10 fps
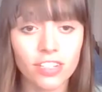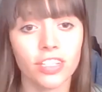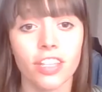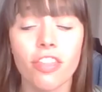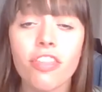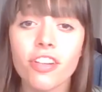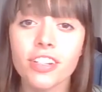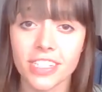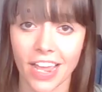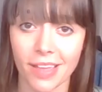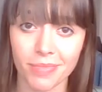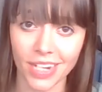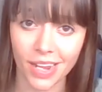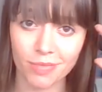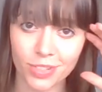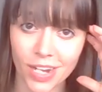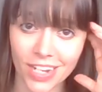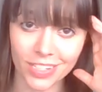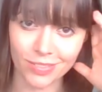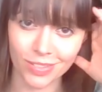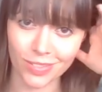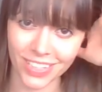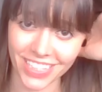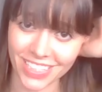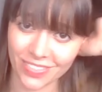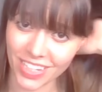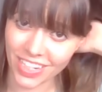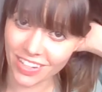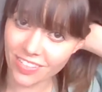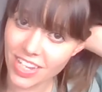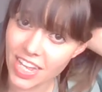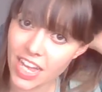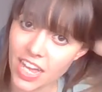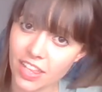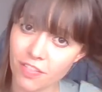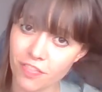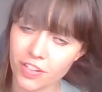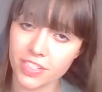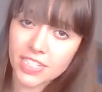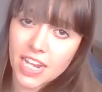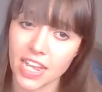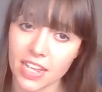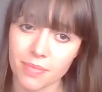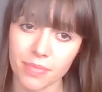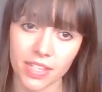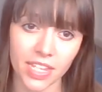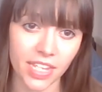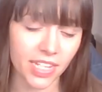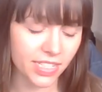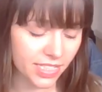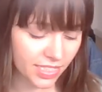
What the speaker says: actually third time that I'm trying to record this video. The first time it